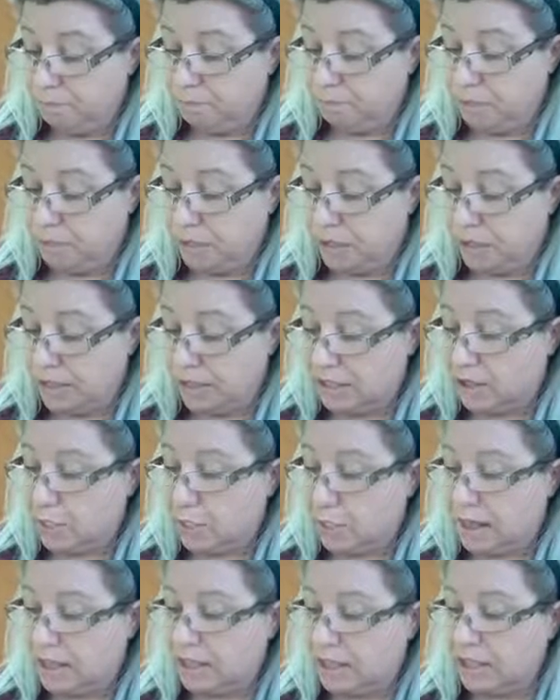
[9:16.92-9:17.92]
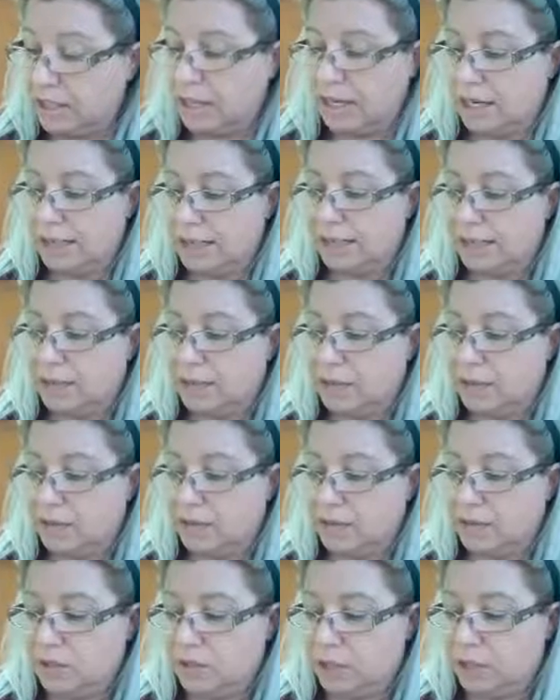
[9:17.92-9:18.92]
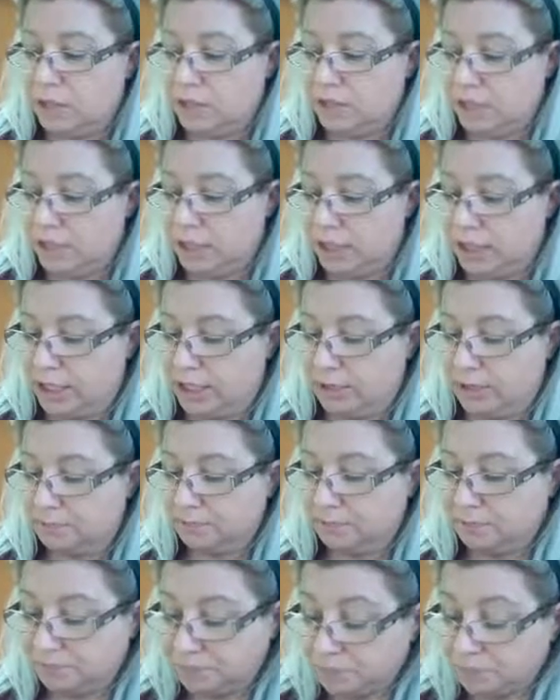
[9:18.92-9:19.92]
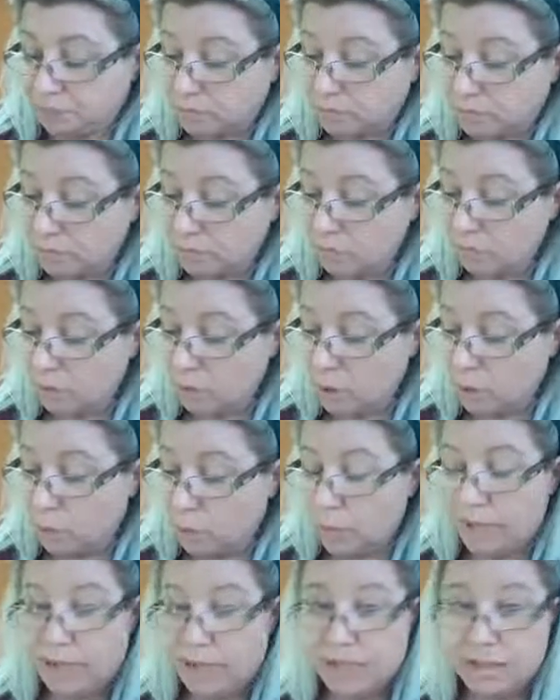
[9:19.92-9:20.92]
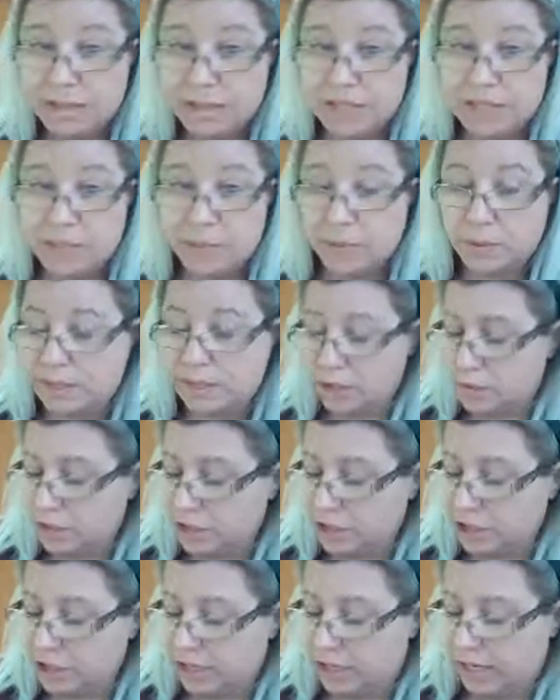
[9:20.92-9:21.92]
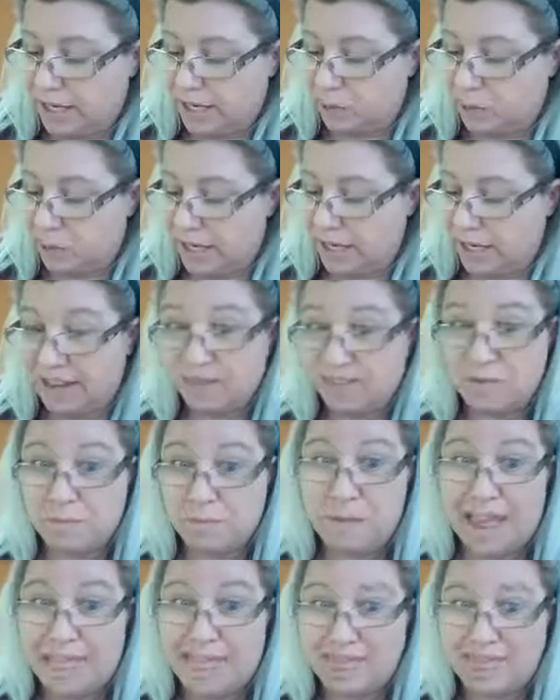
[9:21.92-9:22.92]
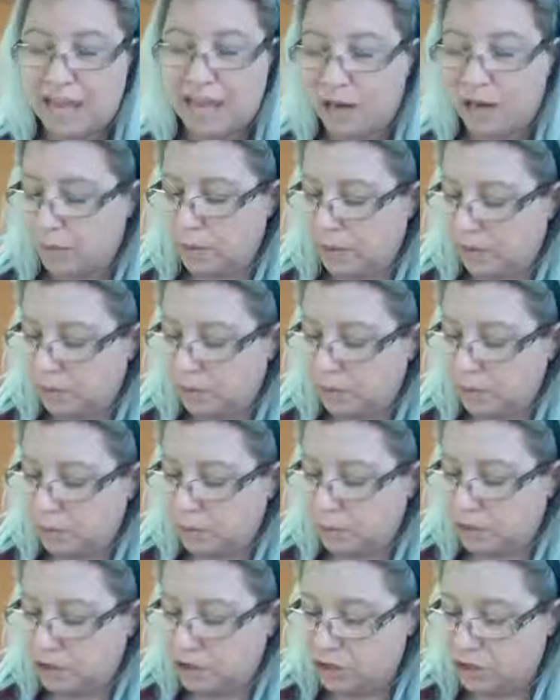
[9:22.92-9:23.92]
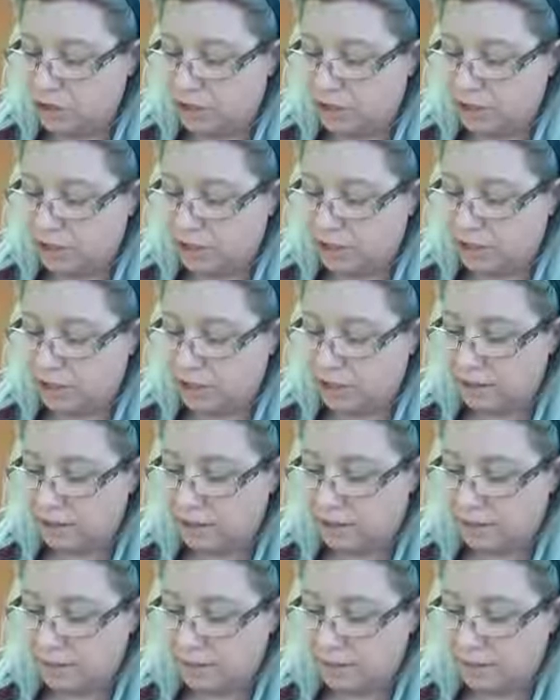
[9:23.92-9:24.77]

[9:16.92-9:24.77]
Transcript: But we need to recognize that there is a restriction. When there is a restriction and we have met that restriction,